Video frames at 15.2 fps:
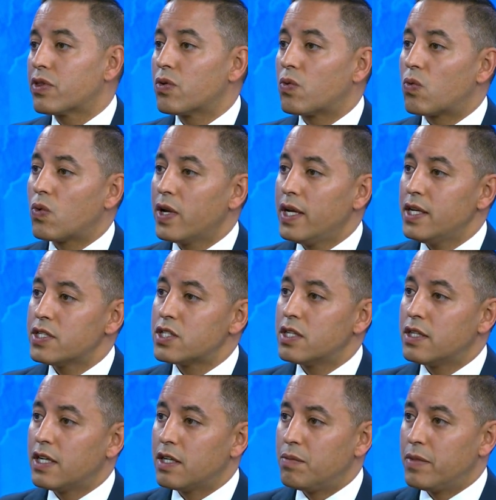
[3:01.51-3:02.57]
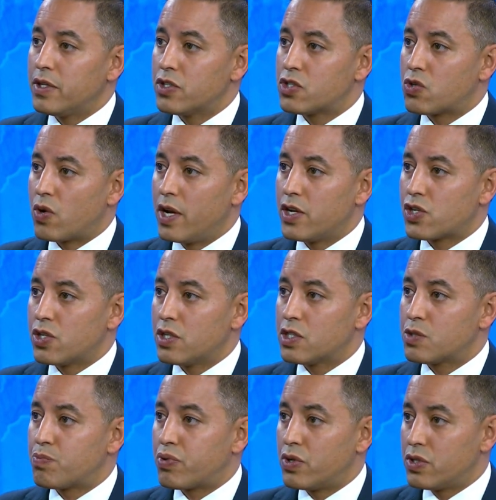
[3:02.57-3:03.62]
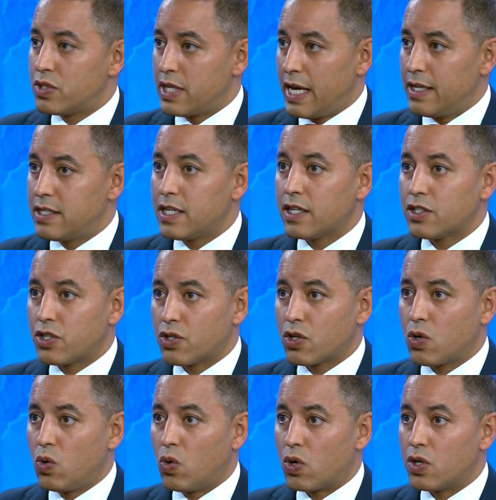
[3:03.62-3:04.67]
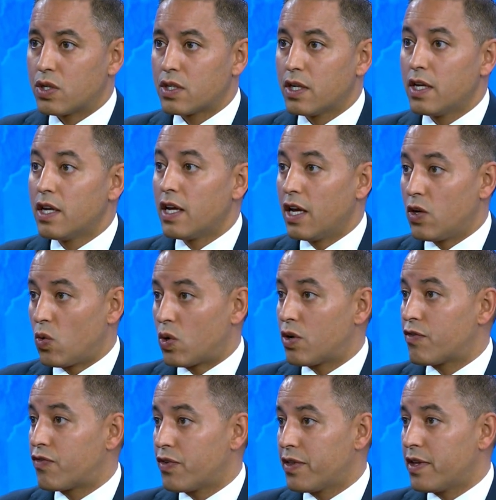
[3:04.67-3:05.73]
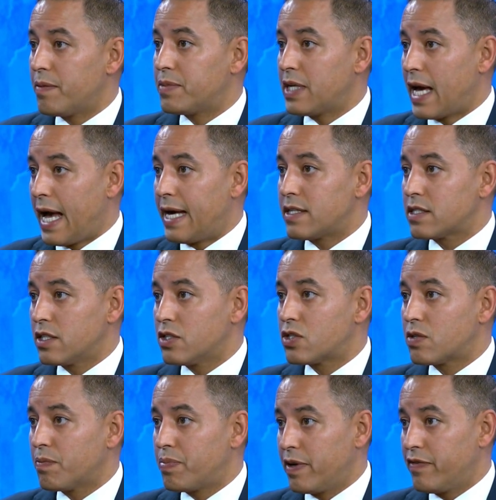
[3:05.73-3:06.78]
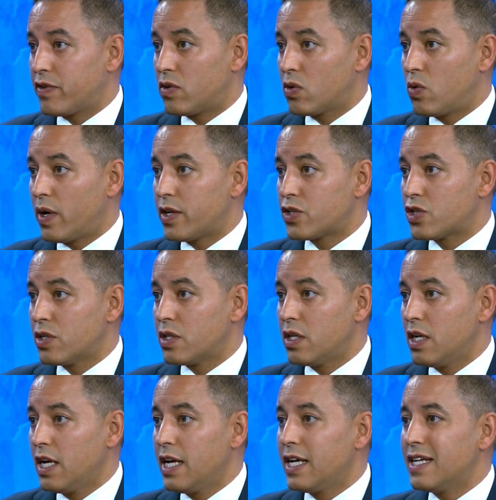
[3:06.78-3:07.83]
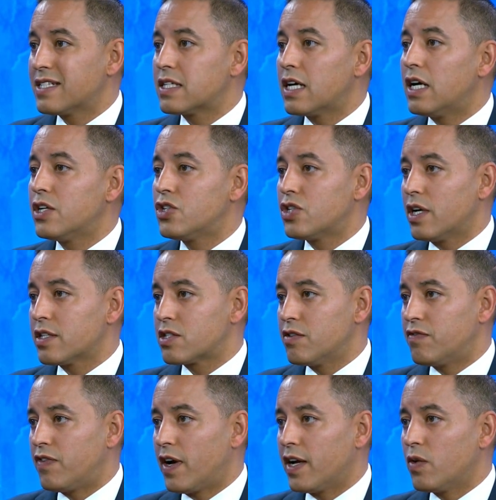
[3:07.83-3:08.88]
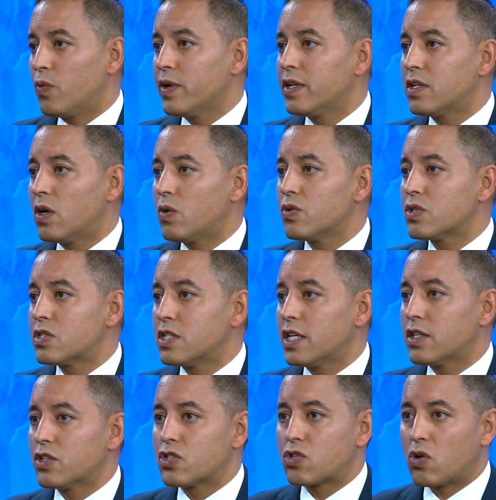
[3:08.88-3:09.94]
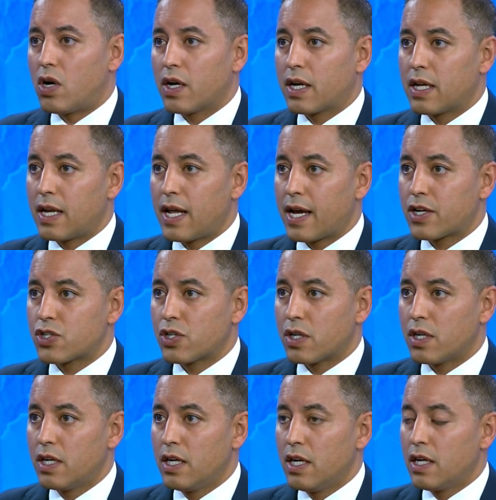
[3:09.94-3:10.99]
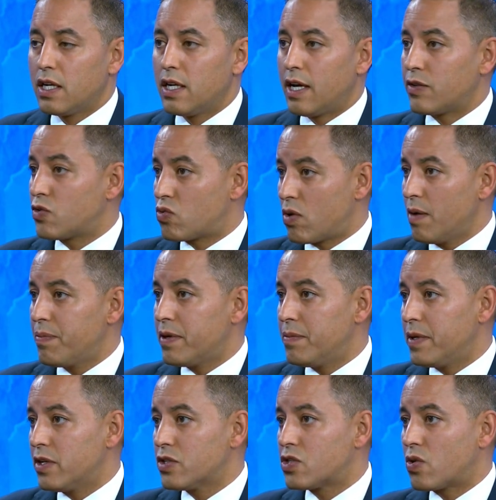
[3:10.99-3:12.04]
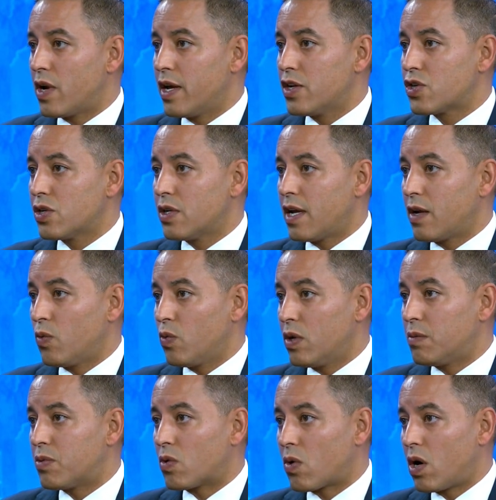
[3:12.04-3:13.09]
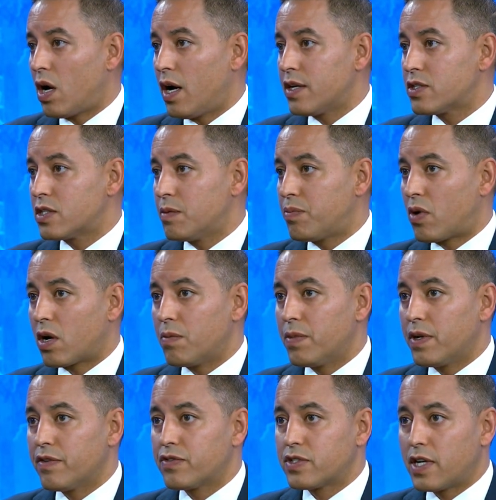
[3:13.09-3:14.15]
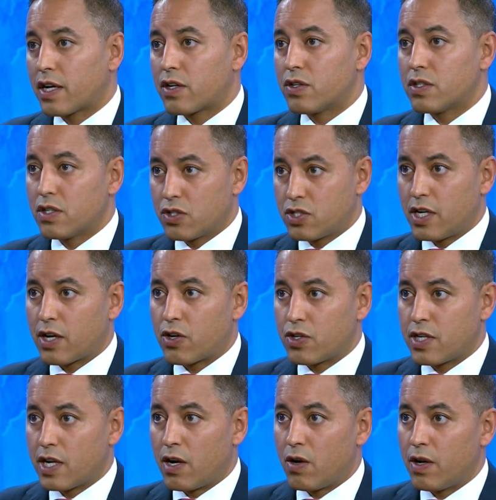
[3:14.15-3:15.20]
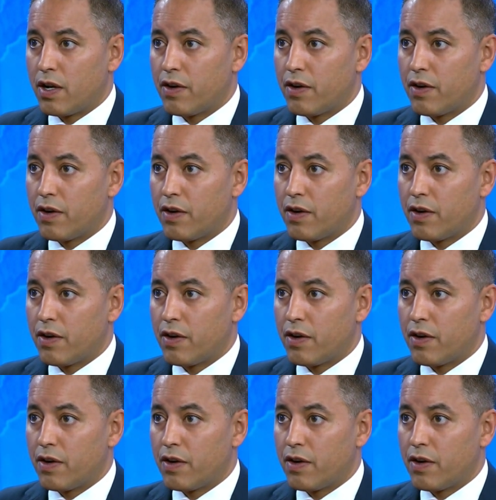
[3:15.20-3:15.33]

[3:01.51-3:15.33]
the reason the administration is presenting to the court in order for them to ask this pivotal question is unjustified. We don't see the strong connection. Now, Trump administration and Wilbur Ross, the Secretary